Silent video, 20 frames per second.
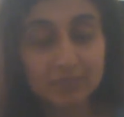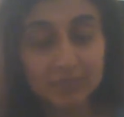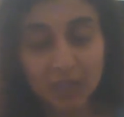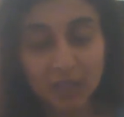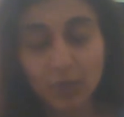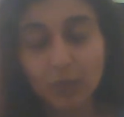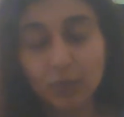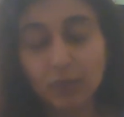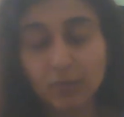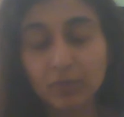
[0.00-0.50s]

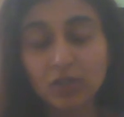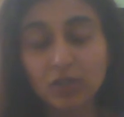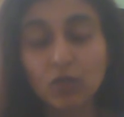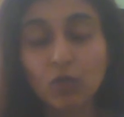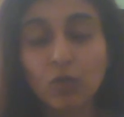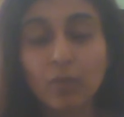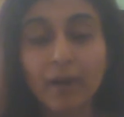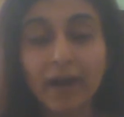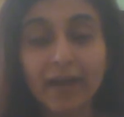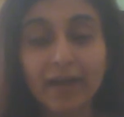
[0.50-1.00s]
We will
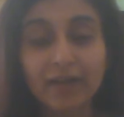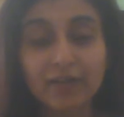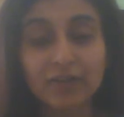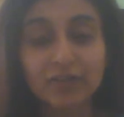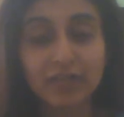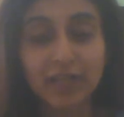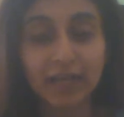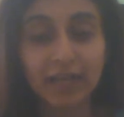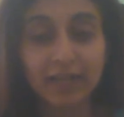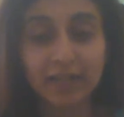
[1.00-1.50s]
go back
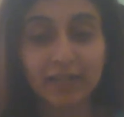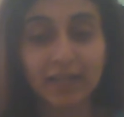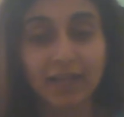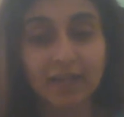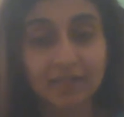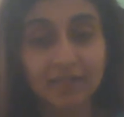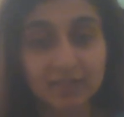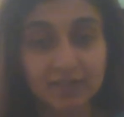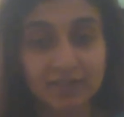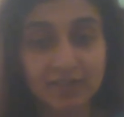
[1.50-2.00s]
to that
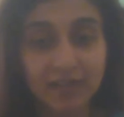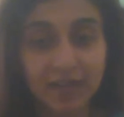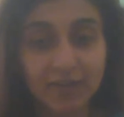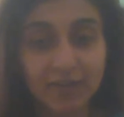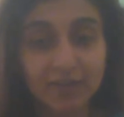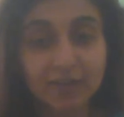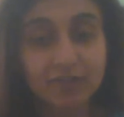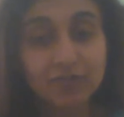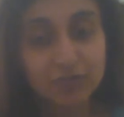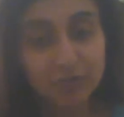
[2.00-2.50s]
again and
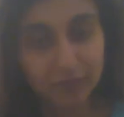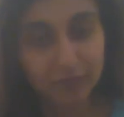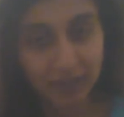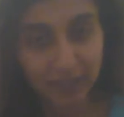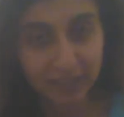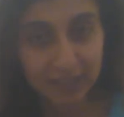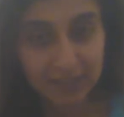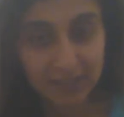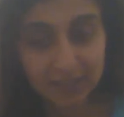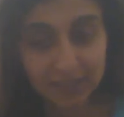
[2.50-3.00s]
again and
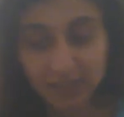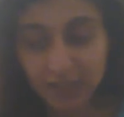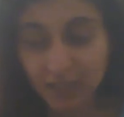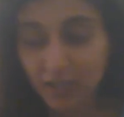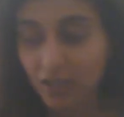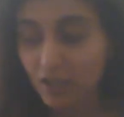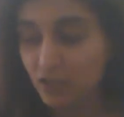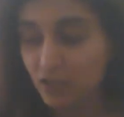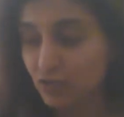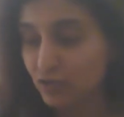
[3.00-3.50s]
revise it.
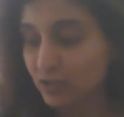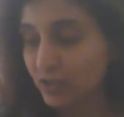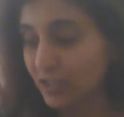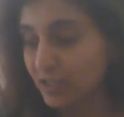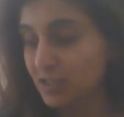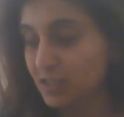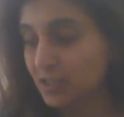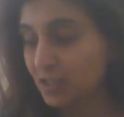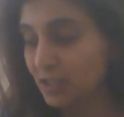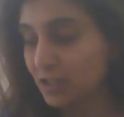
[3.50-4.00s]
So
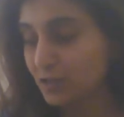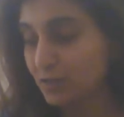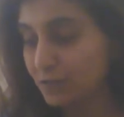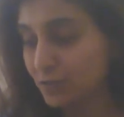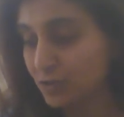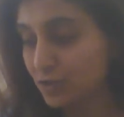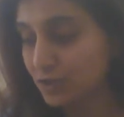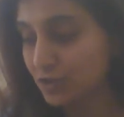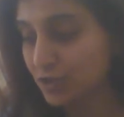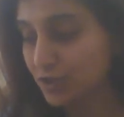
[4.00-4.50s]
that's it
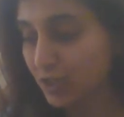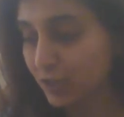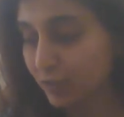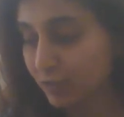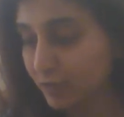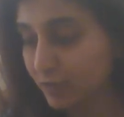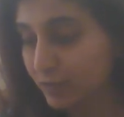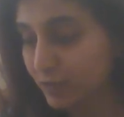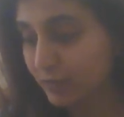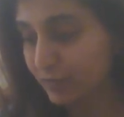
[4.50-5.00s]
for today.
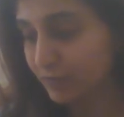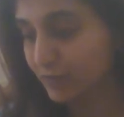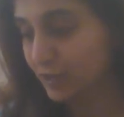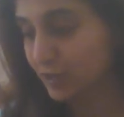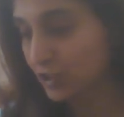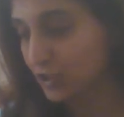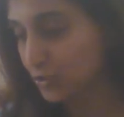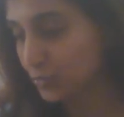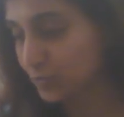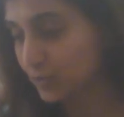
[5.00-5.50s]
We will
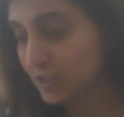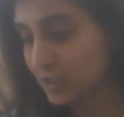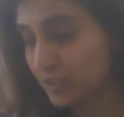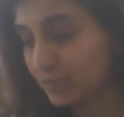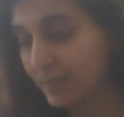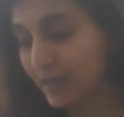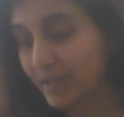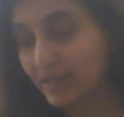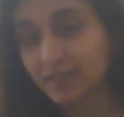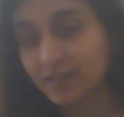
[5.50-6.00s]
finish with
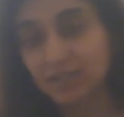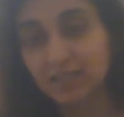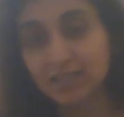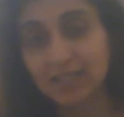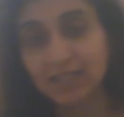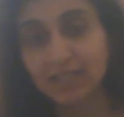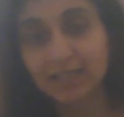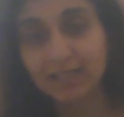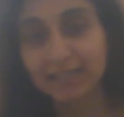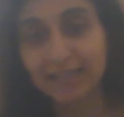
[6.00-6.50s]

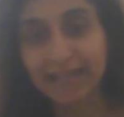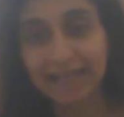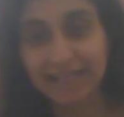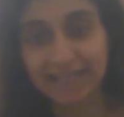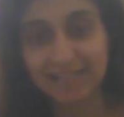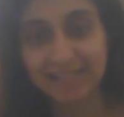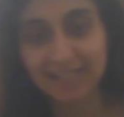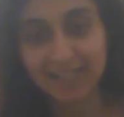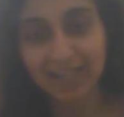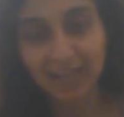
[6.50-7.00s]
semantics in the
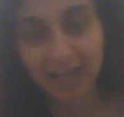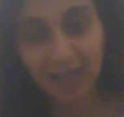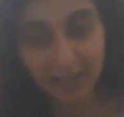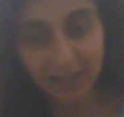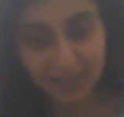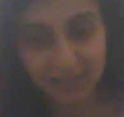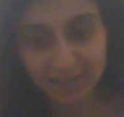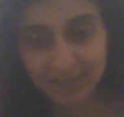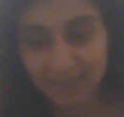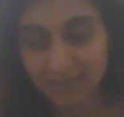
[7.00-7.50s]
next
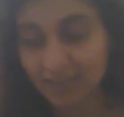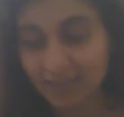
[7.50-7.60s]
class.